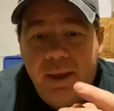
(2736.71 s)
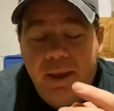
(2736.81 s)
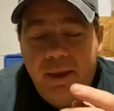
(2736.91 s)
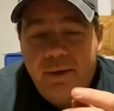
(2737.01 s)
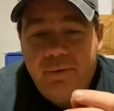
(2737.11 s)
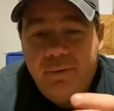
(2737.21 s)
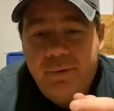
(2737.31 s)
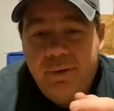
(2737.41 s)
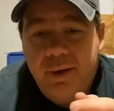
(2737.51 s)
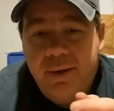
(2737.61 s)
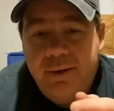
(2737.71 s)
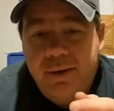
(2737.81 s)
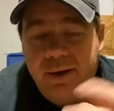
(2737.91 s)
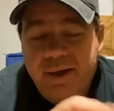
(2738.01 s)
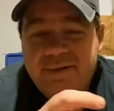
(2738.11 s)
And
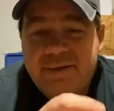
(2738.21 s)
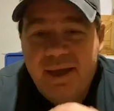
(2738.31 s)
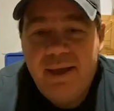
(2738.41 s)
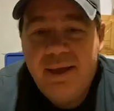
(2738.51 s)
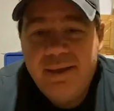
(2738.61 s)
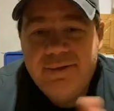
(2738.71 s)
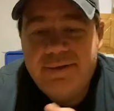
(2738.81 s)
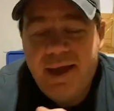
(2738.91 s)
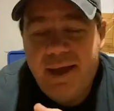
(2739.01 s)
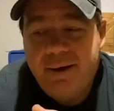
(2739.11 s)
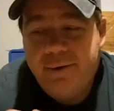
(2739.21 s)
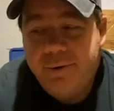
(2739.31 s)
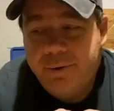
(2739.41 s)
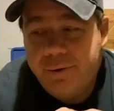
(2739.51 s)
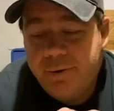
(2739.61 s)
the nice thing is that
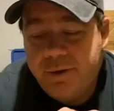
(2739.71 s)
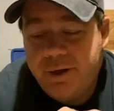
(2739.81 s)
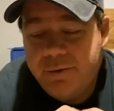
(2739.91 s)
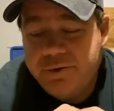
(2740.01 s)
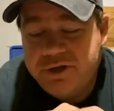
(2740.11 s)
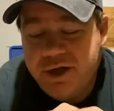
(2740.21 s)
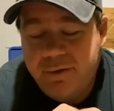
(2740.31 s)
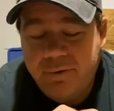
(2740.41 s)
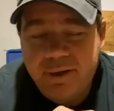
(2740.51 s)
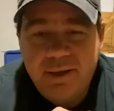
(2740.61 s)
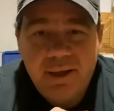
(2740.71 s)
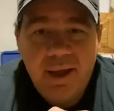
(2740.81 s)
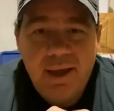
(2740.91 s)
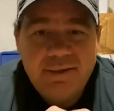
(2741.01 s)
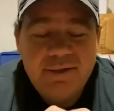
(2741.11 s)
generally the
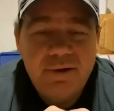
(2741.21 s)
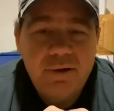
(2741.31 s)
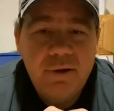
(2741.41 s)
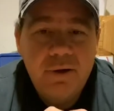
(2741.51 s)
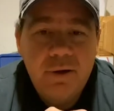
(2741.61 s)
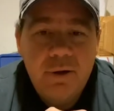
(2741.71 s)
guys that